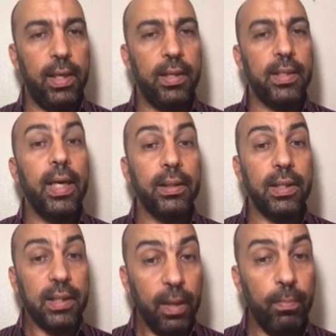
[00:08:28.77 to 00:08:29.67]
third
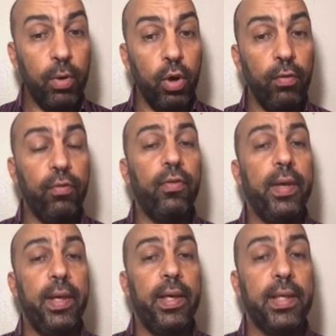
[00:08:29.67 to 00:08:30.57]
step of
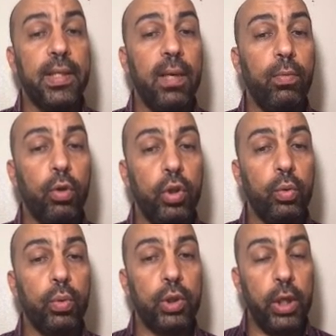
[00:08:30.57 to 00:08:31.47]
exam worksheet,
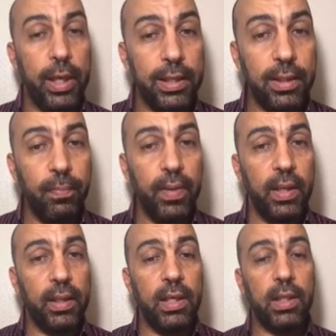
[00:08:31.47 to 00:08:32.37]
which is
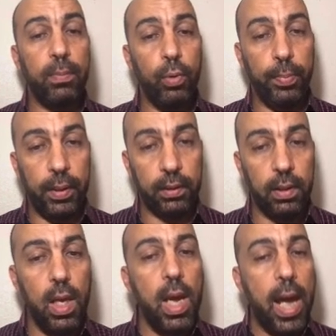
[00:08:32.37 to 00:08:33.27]
test blueprint.
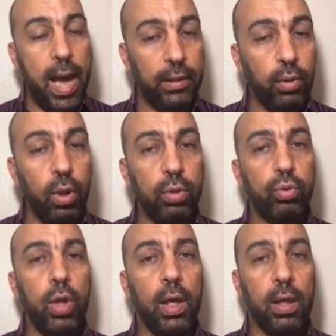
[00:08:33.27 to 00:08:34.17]
And also,
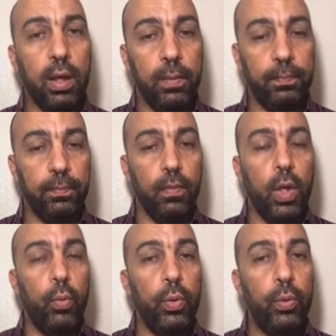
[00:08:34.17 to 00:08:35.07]
inshallah,
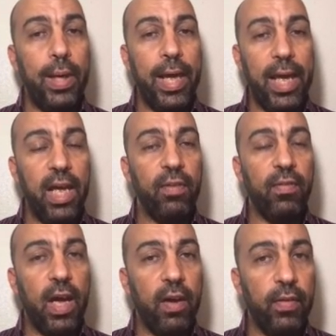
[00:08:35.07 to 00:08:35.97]
we will have
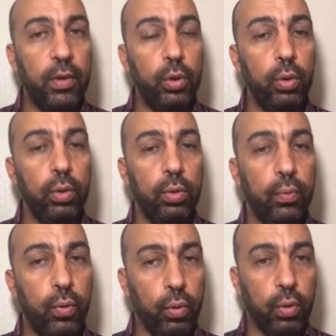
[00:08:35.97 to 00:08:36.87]
a video
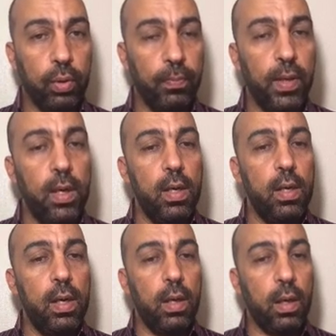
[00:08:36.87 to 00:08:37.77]
for
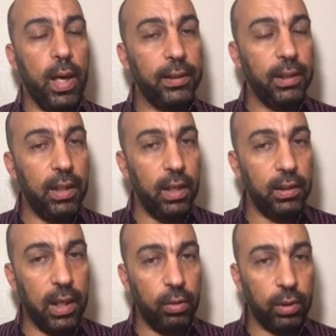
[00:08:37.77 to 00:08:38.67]
writing
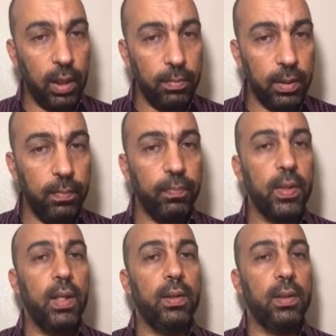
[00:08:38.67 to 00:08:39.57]
learning outcomes,
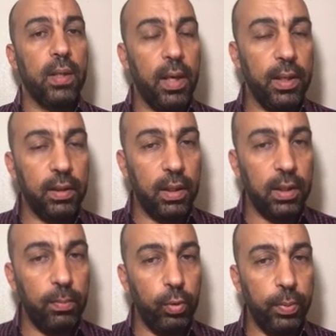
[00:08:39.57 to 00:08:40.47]
designing test
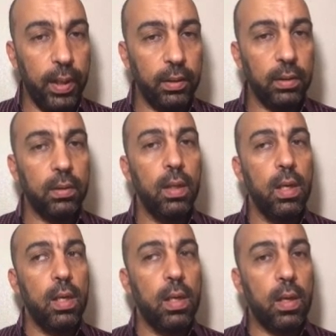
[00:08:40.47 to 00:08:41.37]
blueprint,
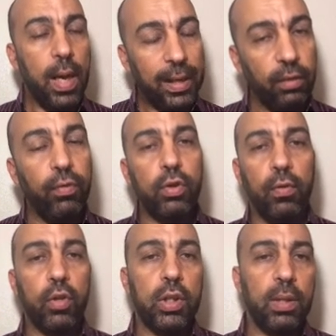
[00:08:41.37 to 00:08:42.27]
and for the
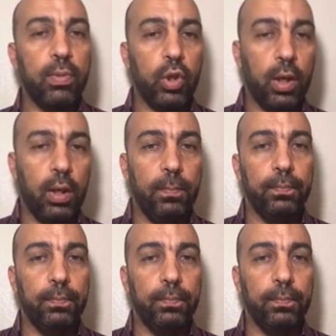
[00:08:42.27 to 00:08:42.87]
fourth step, inshallah.